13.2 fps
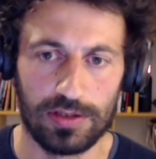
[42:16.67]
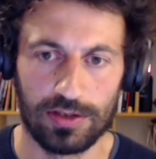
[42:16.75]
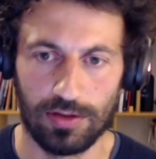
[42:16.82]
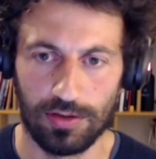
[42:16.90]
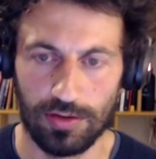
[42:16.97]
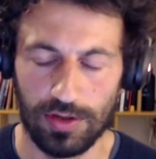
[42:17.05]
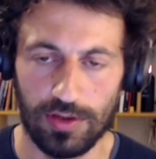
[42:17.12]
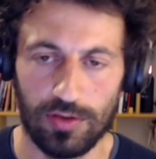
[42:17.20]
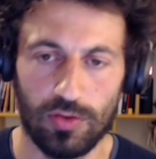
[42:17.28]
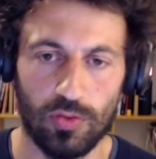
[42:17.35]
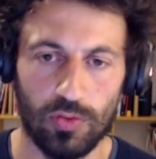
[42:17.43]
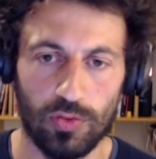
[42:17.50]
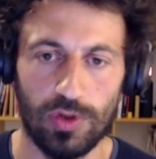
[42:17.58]
So you need
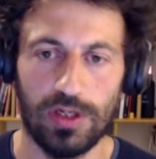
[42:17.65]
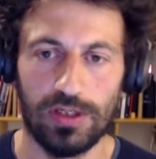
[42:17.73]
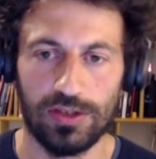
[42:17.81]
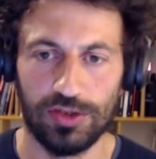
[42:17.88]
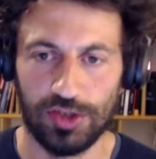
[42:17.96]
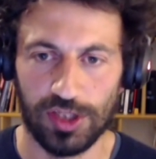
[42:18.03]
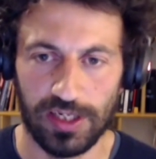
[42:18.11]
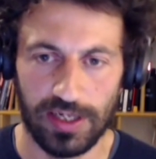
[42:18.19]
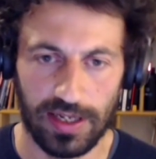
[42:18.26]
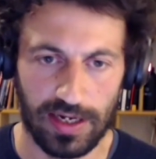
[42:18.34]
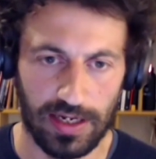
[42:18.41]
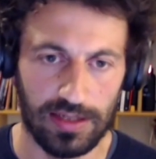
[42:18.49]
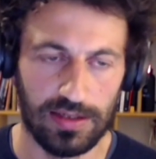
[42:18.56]
to
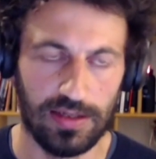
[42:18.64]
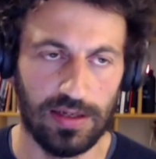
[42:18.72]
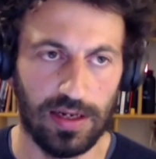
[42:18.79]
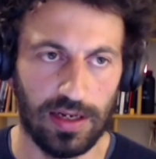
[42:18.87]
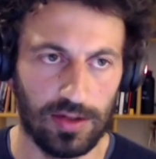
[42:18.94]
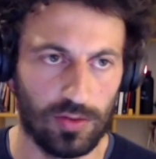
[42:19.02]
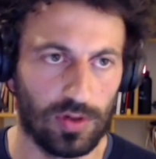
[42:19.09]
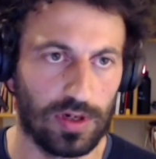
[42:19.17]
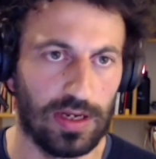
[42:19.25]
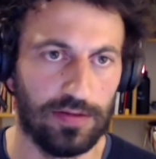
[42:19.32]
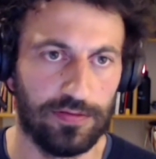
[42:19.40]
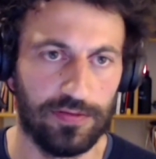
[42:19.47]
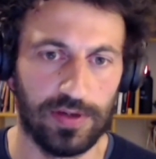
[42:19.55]
generate the
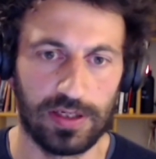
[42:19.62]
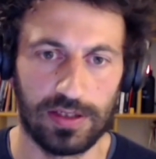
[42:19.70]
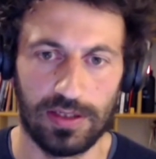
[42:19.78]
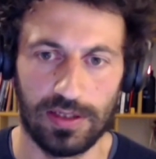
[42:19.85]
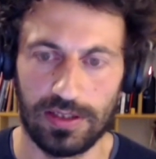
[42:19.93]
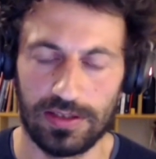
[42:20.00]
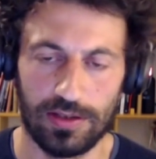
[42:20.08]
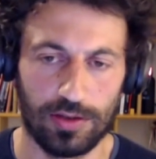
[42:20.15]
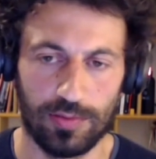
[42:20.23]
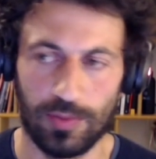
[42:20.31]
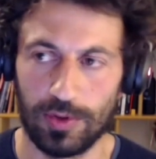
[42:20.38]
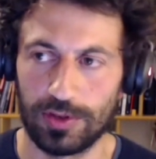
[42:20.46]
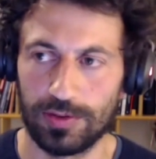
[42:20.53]
network effect. It's
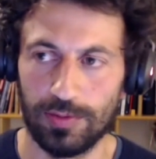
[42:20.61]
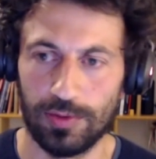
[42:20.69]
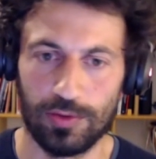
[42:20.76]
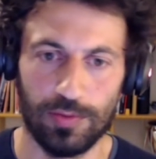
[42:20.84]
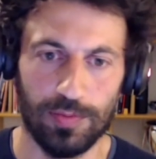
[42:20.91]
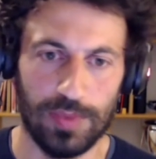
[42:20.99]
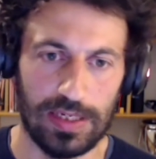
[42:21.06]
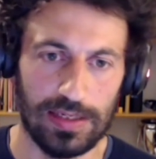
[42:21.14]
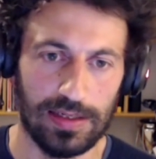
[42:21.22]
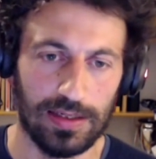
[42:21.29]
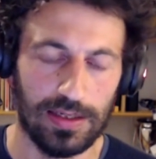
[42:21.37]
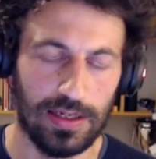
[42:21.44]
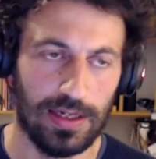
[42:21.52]
not possible to
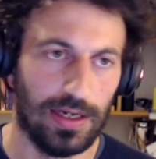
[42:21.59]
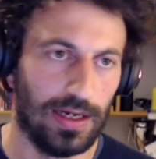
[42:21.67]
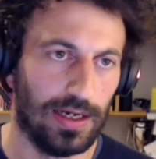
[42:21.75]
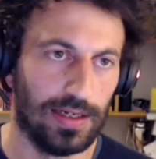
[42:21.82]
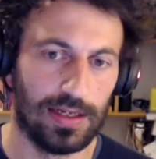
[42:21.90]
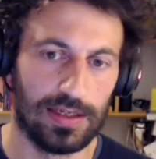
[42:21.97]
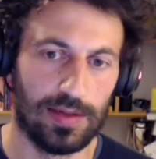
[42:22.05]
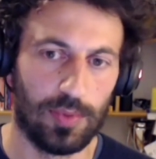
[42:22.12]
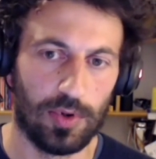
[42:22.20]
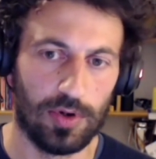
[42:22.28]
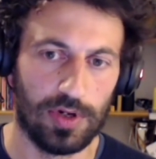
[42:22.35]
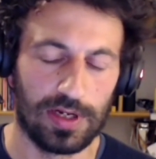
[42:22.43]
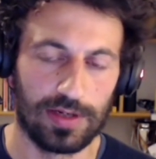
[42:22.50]
build a data
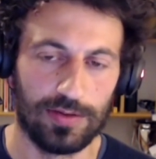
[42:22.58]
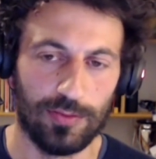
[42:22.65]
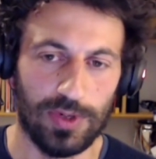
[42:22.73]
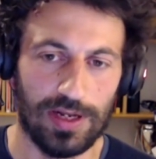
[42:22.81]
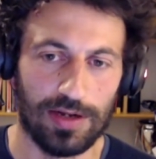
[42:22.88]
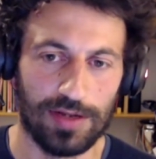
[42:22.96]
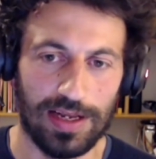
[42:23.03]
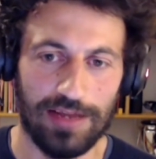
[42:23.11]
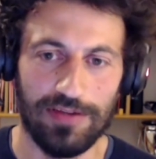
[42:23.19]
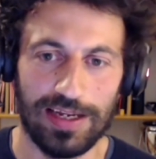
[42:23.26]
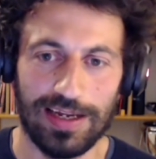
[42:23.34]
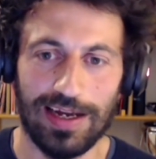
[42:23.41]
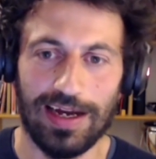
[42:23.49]
product without
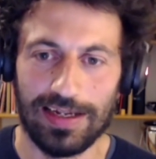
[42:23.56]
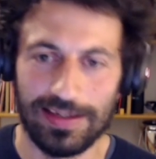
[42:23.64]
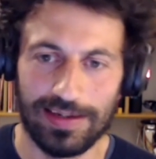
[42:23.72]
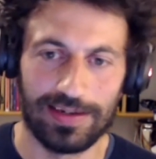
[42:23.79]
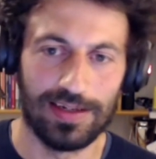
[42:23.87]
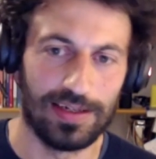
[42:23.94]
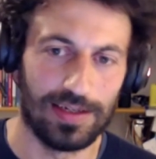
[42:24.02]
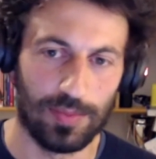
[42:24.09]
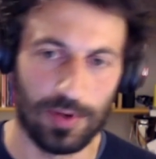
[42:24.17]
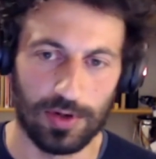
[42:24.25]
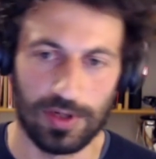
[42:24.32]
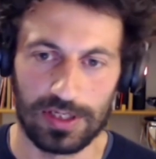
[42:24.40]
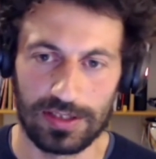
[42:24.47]
having other data
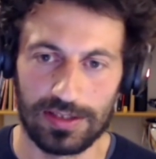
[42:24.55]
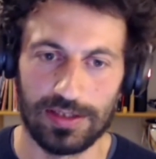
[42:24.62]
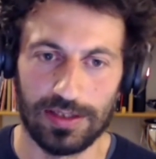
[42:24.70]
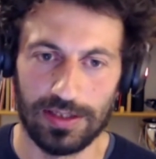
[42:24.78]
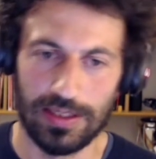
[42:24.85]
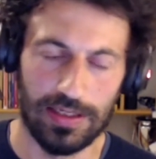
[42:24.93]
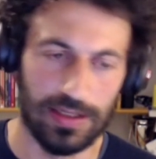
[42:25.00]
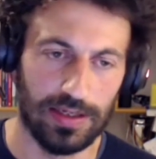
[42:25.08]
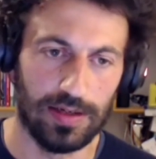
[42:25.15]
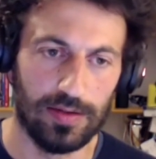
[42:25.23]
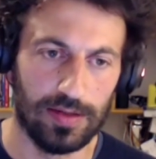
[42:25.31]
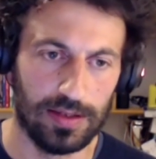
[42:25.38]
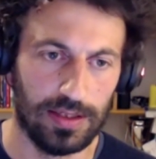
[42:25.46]
products in
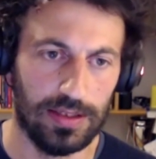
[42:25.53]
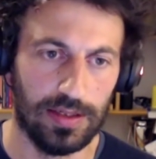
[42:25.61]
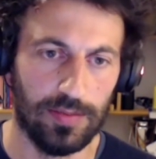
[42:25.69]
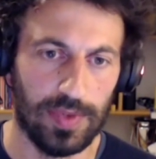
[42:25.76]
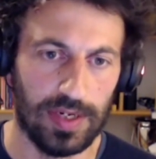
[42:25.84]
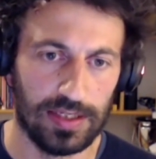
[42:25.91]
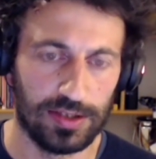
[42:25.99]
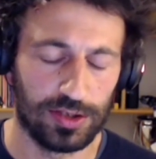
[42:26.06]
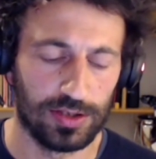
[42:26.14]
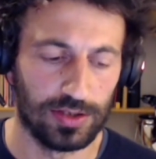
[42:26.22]
the mesh.